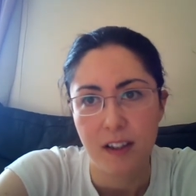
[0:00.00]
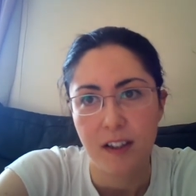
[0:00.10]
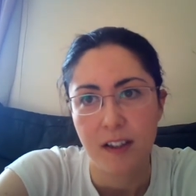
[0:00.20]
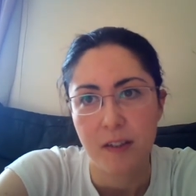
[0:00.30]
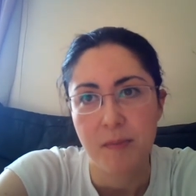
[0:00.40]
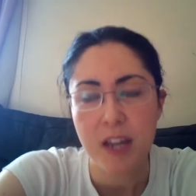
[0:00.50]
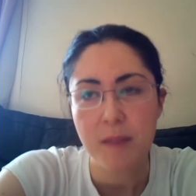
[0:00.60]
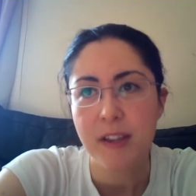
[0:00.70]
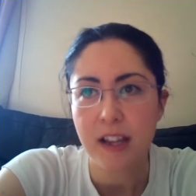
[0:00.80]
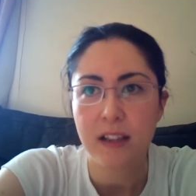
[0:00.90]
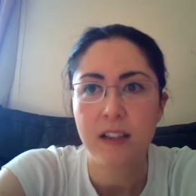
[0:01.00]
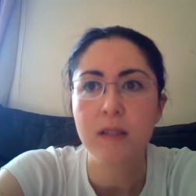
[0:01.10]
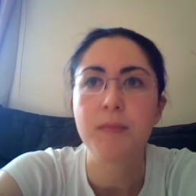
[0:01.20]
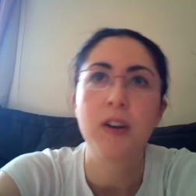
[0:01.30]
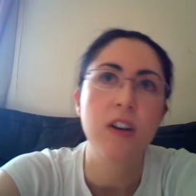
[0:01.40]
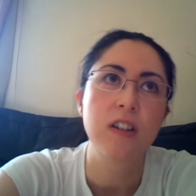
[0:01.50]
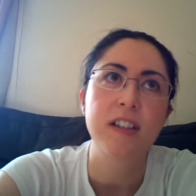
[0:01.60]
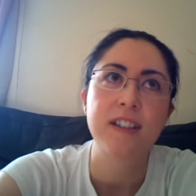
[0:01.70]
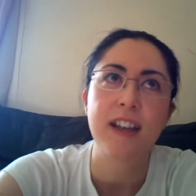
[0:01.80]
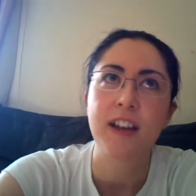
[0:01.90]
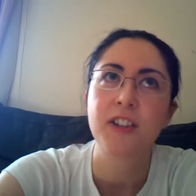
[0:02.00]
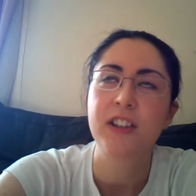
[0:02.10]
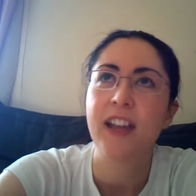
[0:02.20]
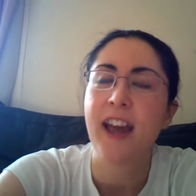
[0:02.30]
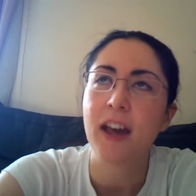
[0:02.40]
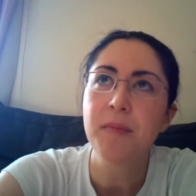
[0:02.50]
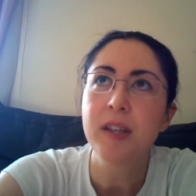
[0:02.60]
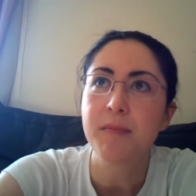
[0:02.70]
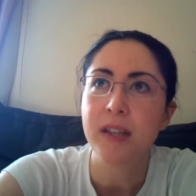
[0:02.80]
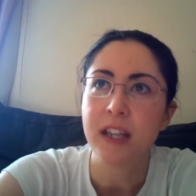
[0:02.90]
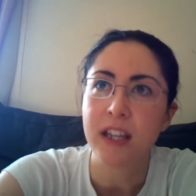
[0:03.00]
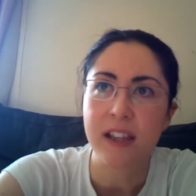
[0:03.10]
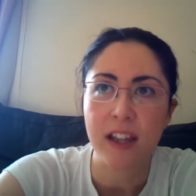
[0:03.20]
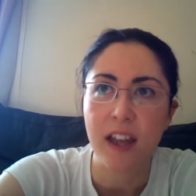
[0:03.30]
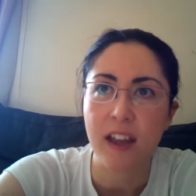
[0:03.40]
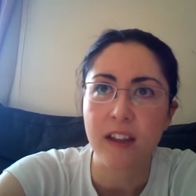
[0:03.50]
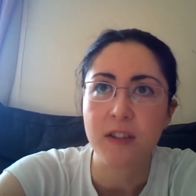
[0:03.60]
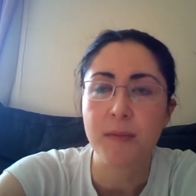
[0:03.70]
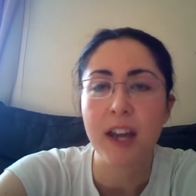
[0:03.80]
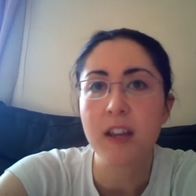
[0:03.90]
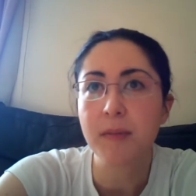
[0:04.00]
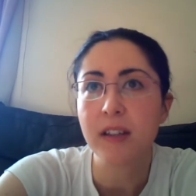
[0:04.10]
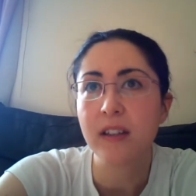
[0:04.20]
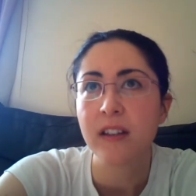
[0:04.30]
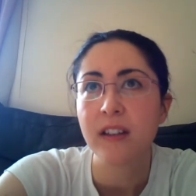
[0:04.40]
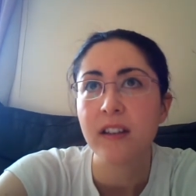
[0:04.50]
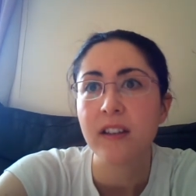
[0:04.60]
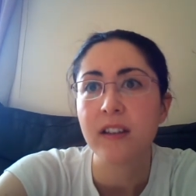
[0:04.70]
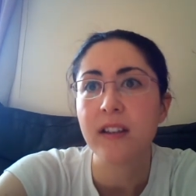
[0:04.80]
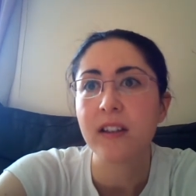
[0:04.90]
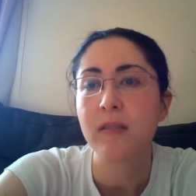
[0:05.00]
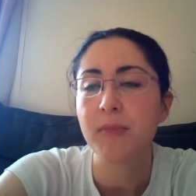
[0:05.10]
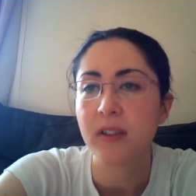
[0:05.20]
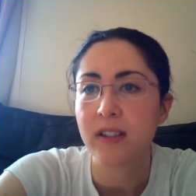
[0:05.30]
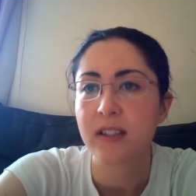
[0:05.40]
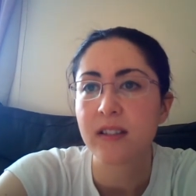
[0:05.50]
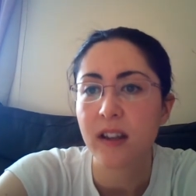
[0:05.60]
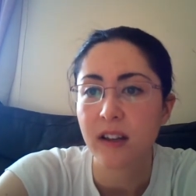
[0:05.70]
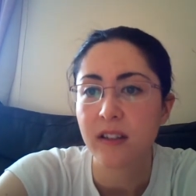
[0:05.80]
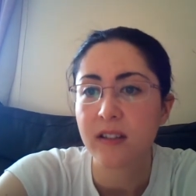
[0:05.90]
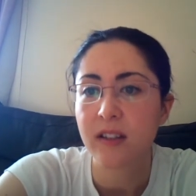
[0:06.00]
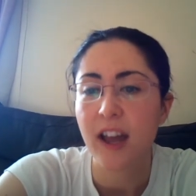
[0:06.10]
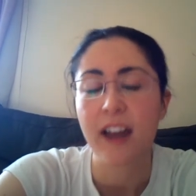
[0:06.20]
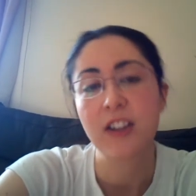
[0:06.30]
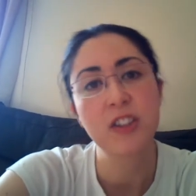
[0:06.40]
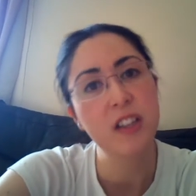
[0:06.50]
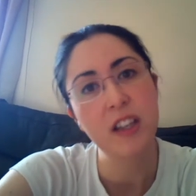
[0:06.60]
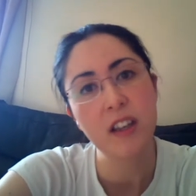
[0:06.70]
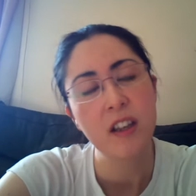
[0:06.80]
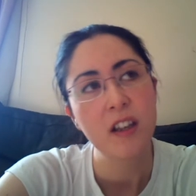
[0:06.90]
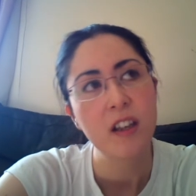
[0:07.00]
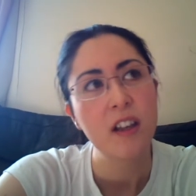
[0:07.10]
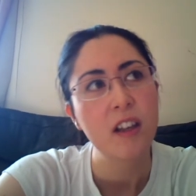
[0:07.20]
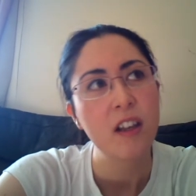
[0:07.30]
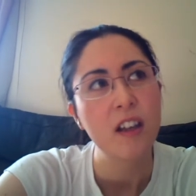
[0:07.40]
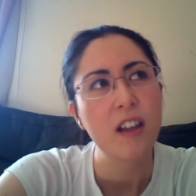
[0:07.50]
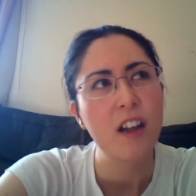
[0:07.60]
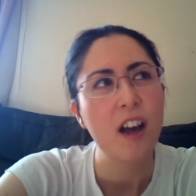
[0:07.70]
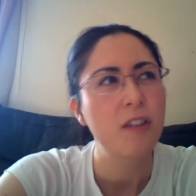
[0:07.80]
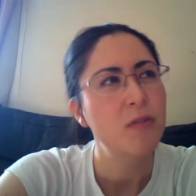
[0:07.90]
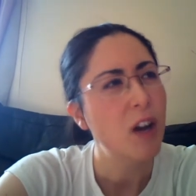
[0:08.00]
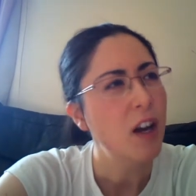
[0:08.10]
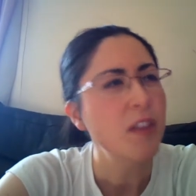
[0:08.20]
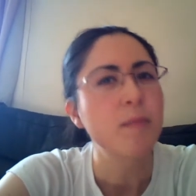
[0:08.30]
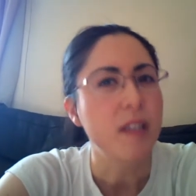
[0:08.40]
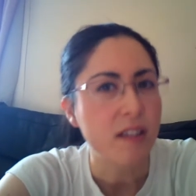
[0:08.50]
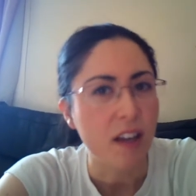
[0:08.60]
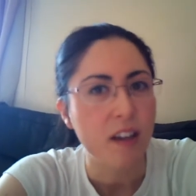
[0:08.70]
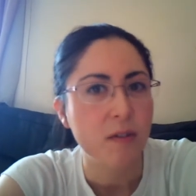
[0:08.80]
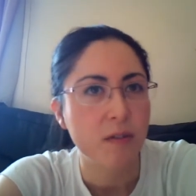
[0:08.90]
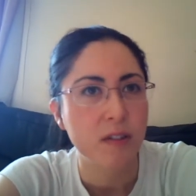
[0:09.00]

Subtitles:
Maybe that little bird is actually happy being in the cage. Maybe the little bird decides, actually, I'd rather be safe.